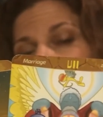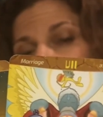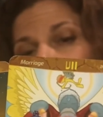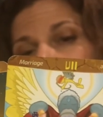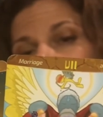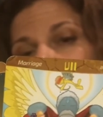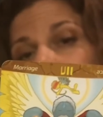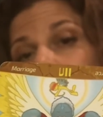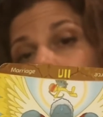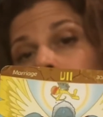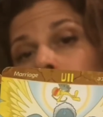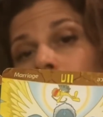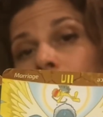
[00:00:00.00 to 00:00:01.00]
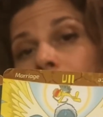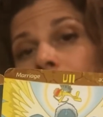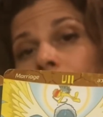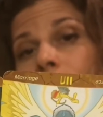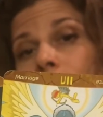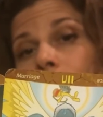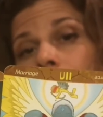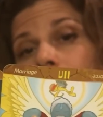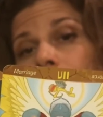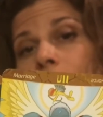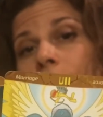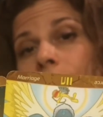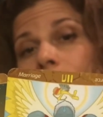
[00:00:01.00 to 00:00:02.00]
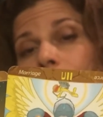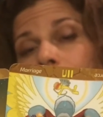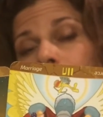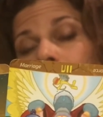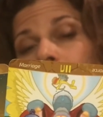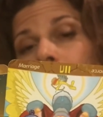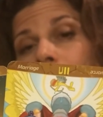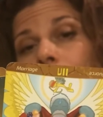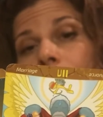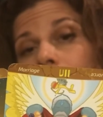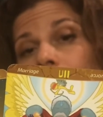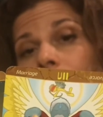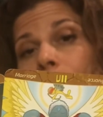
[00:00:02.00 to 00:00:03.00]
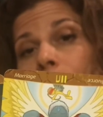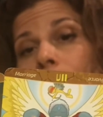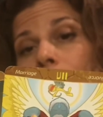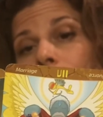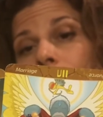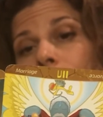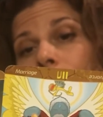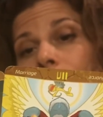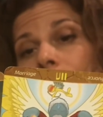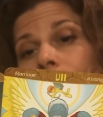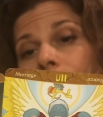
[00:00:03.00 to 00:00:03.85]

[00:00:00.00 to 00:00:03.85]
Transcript: Guys, there's so many distractions in this reading. I greatly apologize.